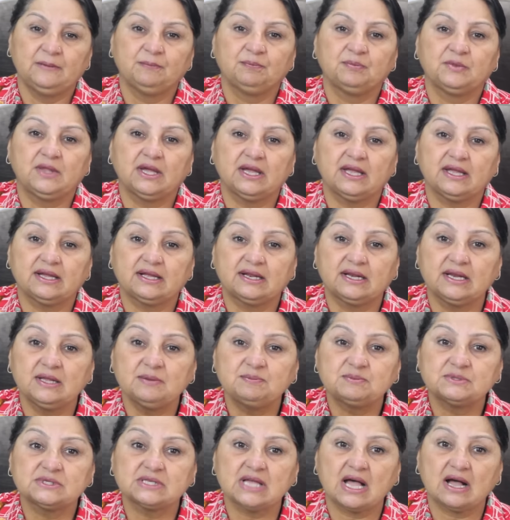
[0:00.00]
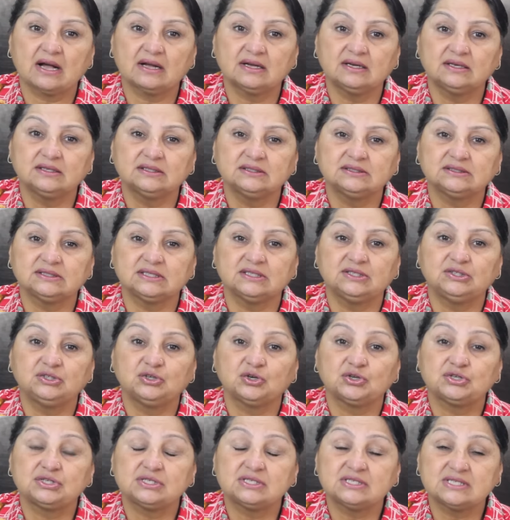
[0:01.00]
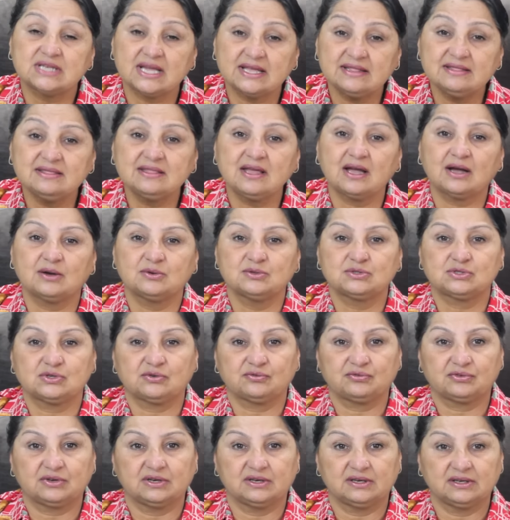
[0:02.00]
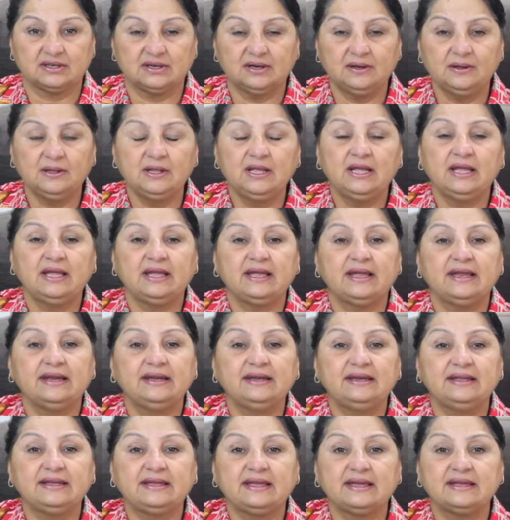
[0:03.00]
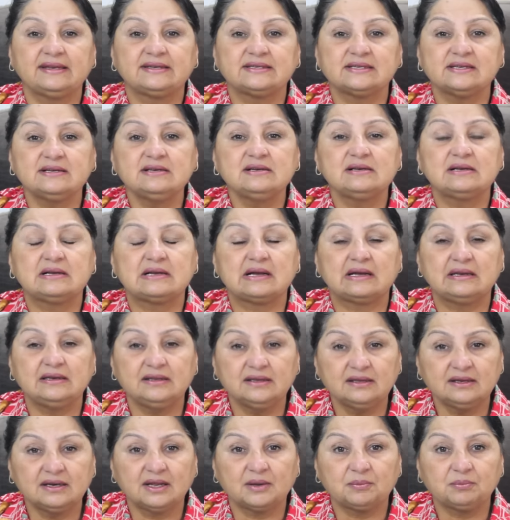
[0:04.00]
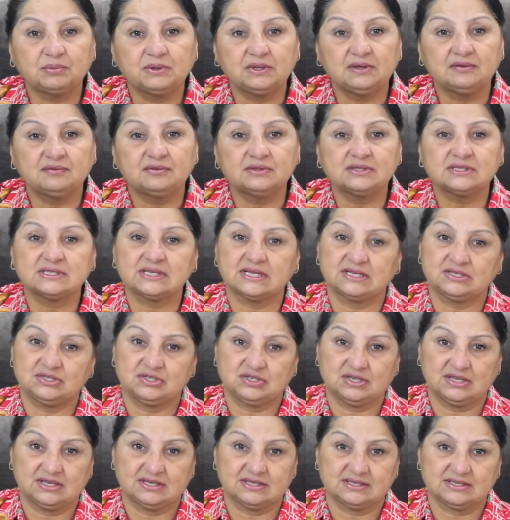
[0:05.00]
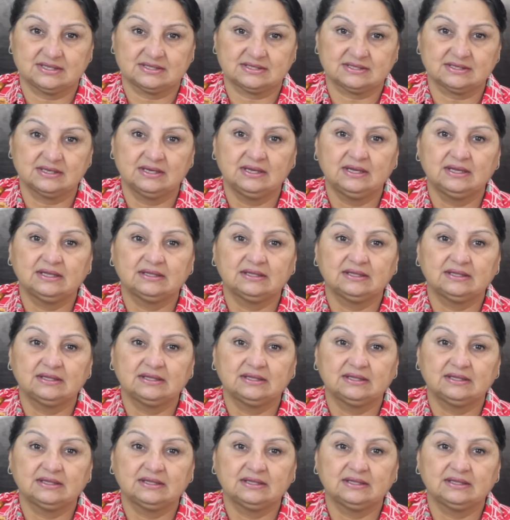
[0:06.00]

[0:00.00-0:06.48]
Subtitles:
The eclipse occurs in your 10th house of career, indicating career upheavals and changes.